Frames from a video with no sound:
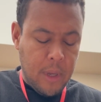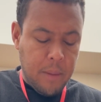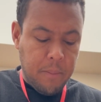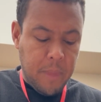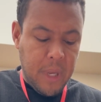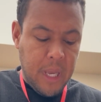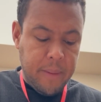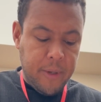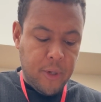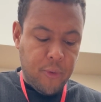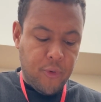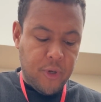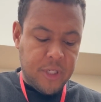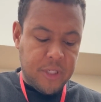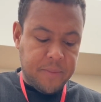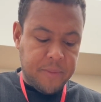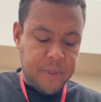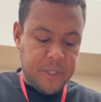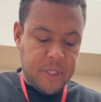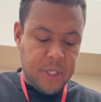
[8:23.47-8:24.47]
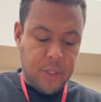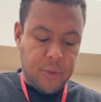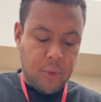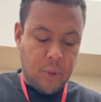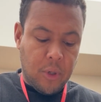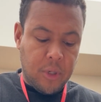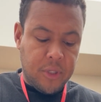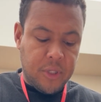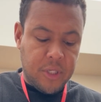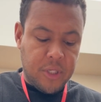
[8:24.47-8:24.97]
Maybe Christmas, he
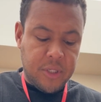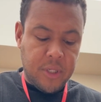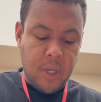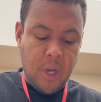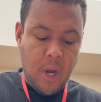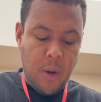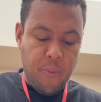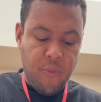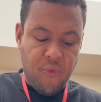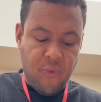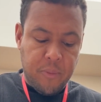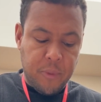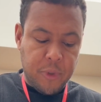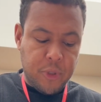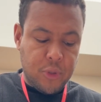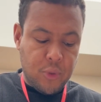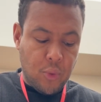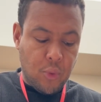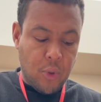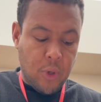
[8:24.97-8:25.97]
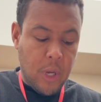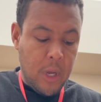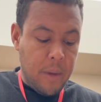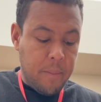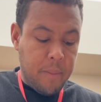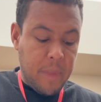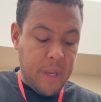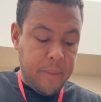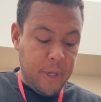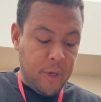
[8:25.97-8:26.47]
thought, doesn't come from a store.
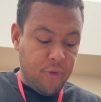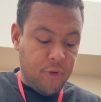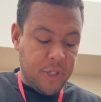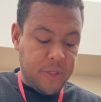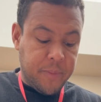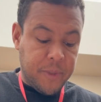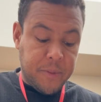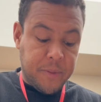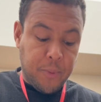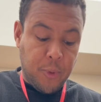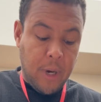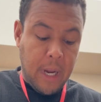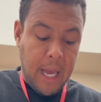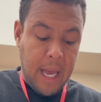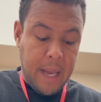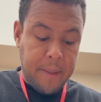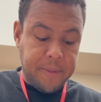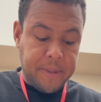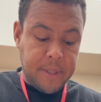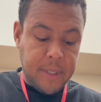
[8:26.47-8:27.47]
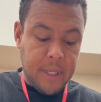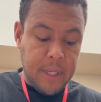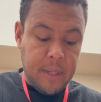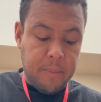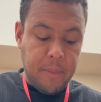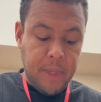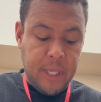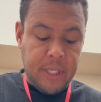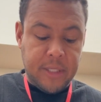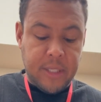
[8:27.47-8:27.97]
Maybe Christmas, perhaps,
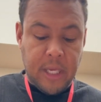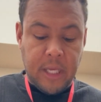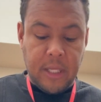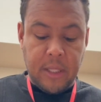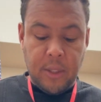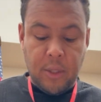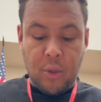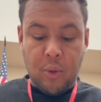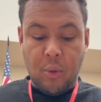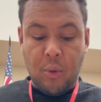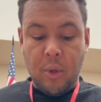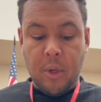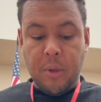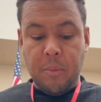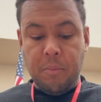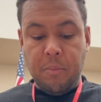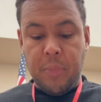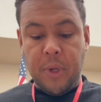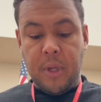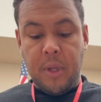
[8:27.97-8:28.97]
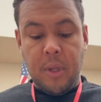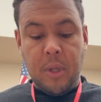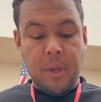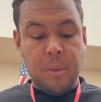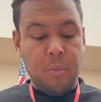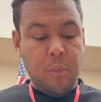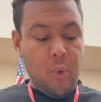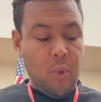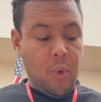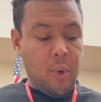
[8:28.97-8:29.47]
means a little bit
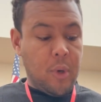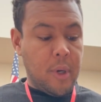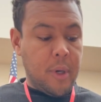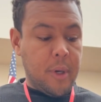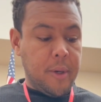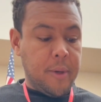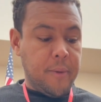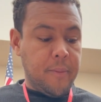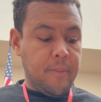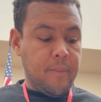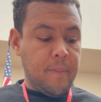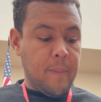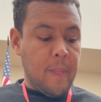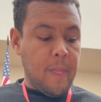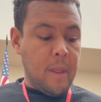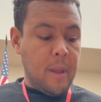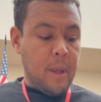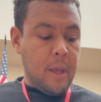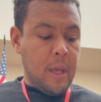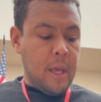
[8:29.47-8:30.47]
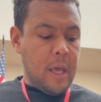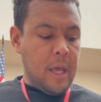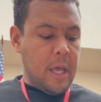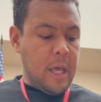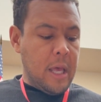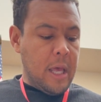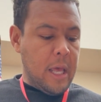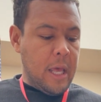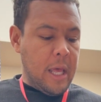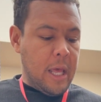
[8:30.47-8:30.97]
more.
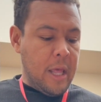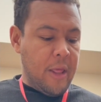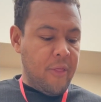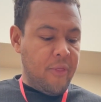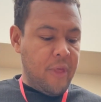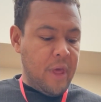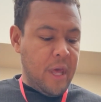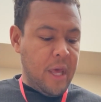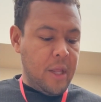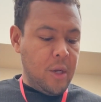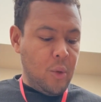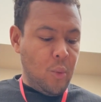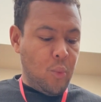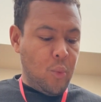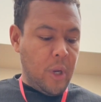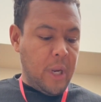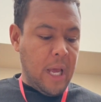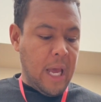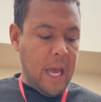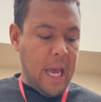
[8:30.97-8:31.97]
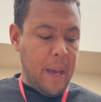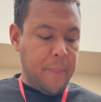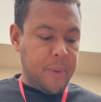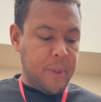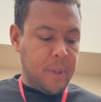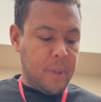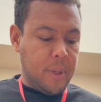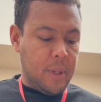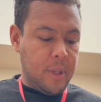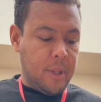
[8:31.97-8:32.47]
And then what
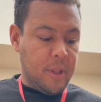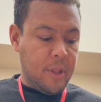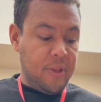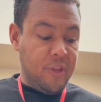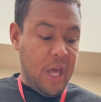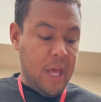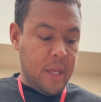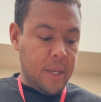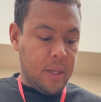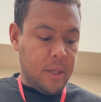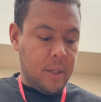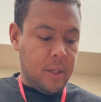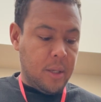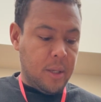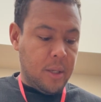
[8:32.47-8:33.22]
happened? Then?